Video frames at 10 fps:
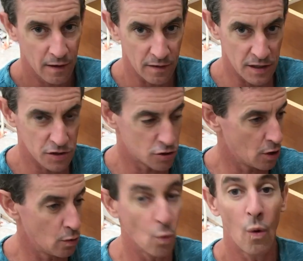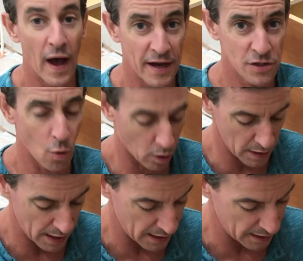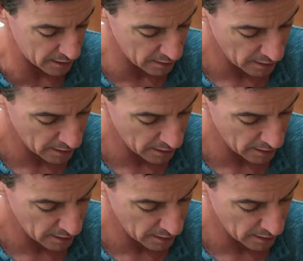These don't, wax or not.